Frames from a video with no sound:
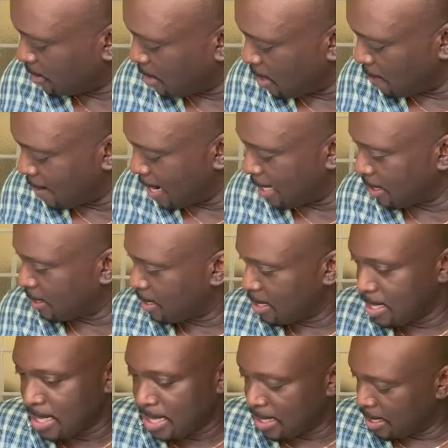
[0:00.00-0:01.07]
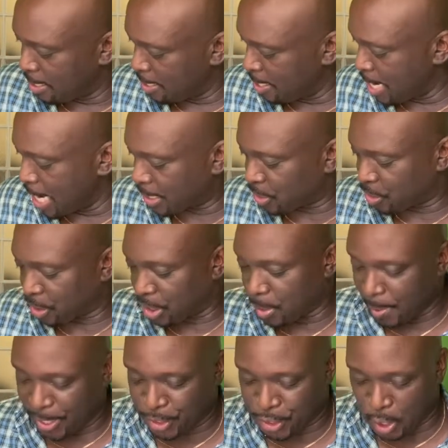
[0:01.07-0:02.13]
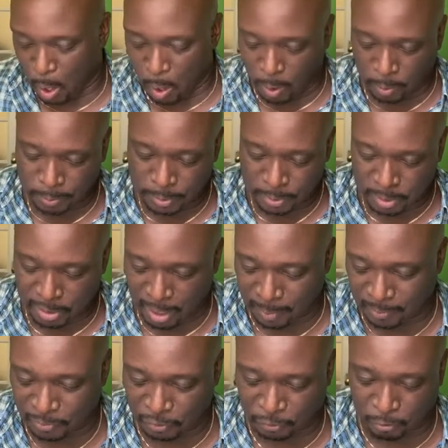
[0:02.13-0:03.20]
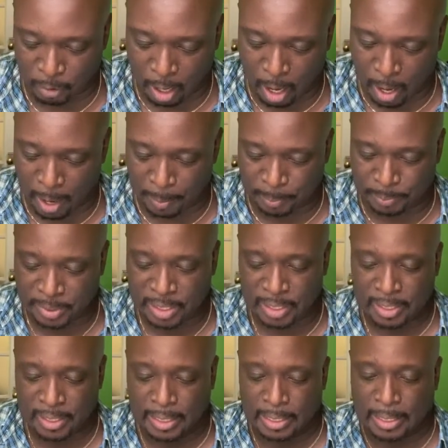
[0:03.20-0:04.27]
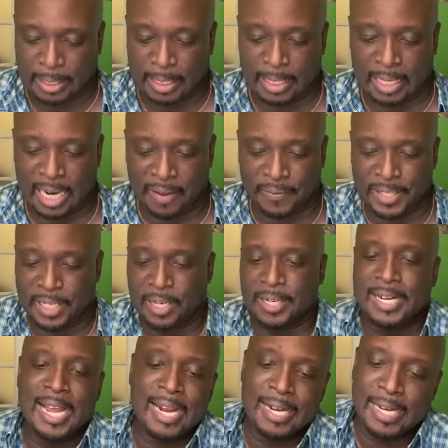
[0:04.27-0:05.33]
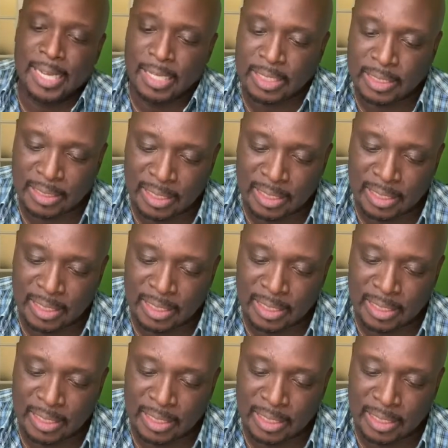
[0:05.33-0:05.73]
All right. Next question comes from Lovey Hernandez.